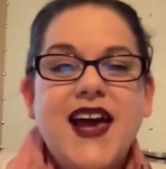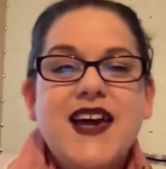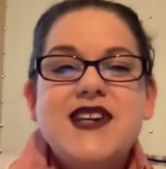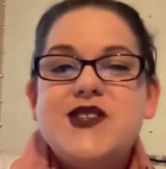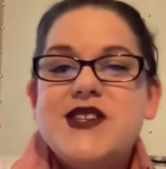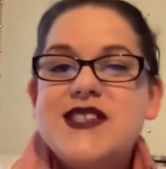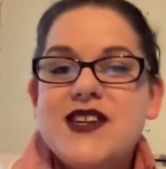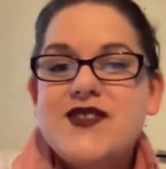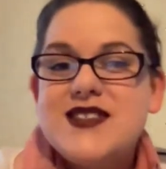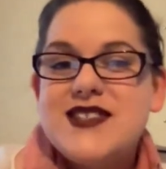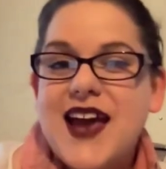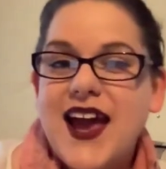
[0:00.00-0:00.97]
She's
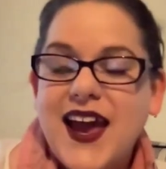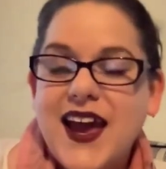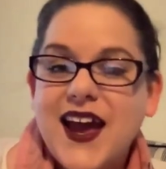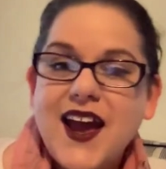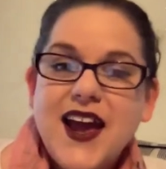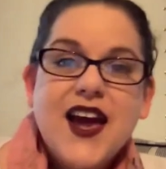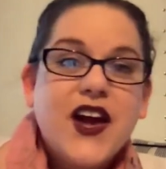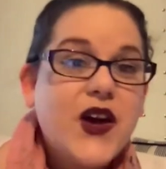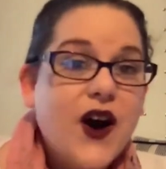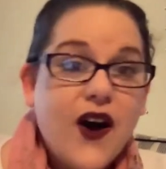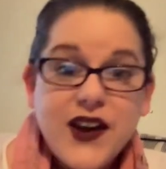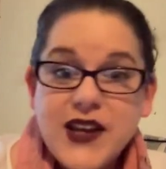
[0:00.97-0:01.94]
even saying,
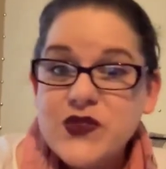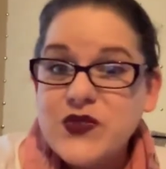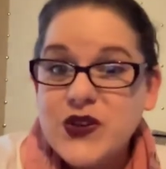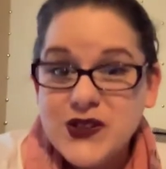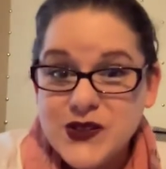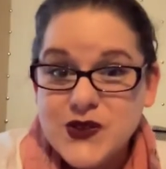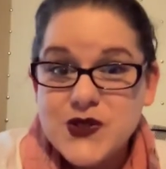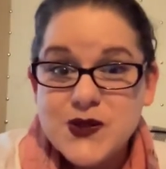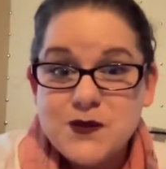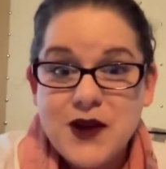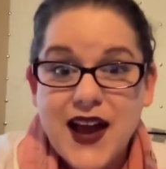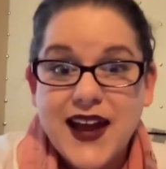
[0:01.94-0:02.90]
God even used
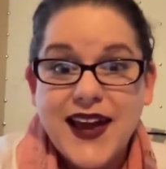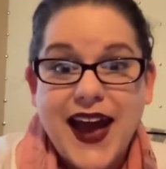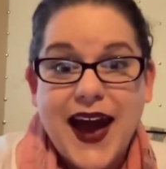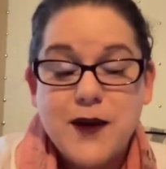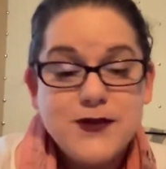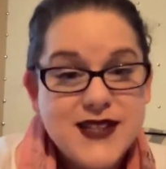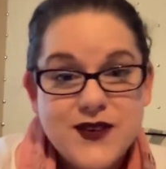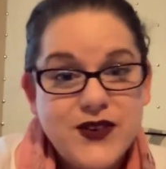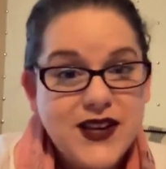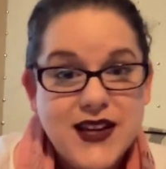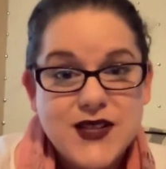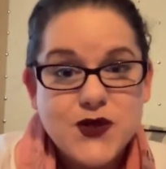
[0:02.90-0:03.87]
my
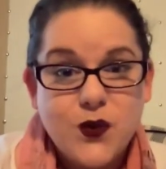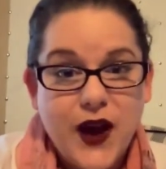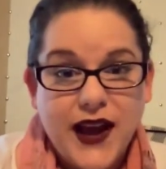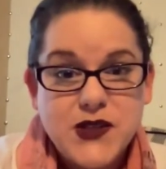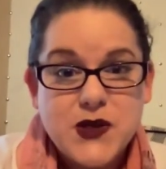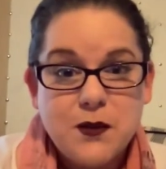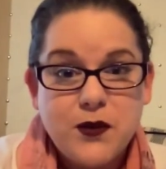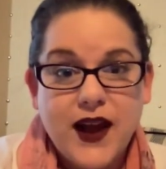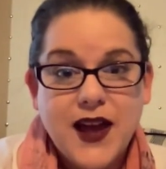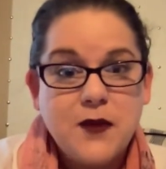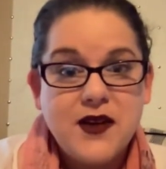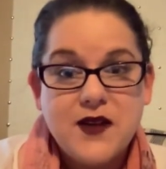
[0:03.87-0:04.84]
captivity as a way to
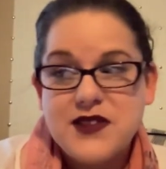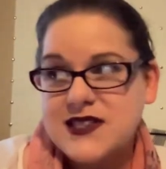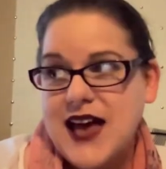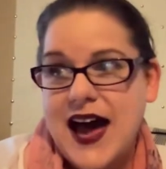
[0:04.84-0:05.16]
break me of this